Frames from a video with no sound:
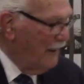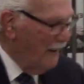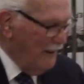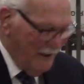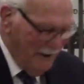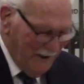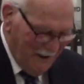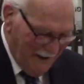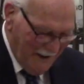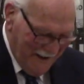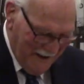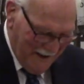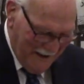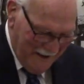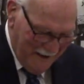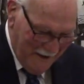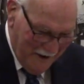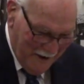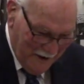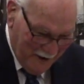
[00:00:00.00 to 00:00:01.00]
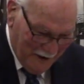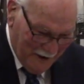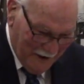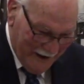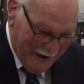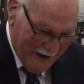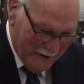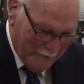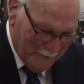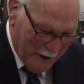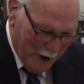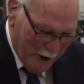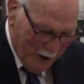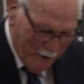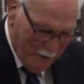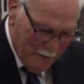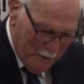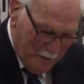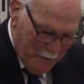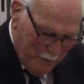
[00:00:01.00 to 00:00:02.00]
you let, you let him go.
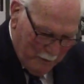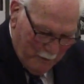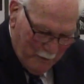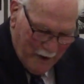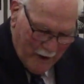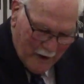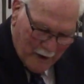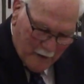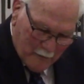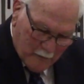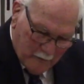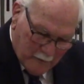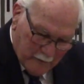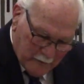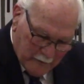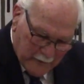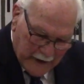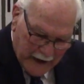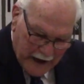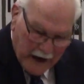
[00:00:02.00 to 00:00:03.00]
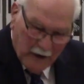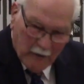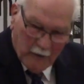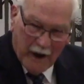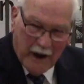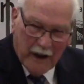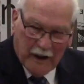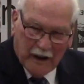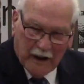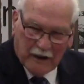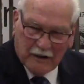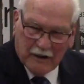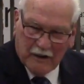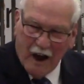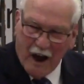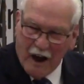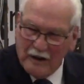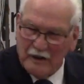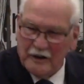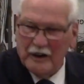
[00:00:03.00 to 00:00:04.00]
But anyway, it's
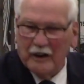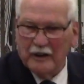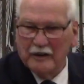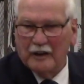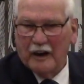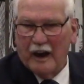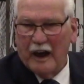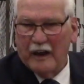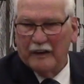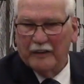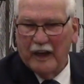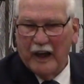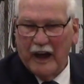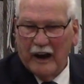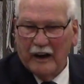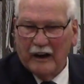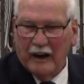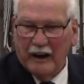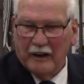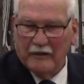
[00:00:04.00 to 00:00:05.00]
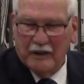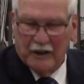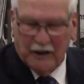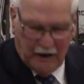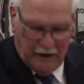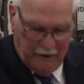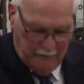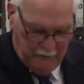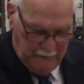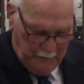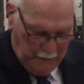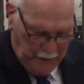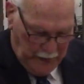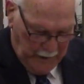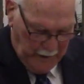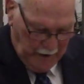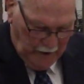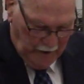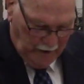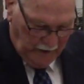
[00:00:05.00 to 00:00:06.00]
nonsense like that. That's the,
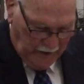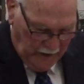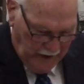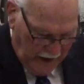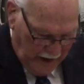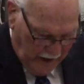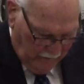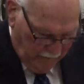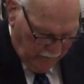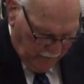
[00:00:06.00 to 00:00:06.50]
you know, they have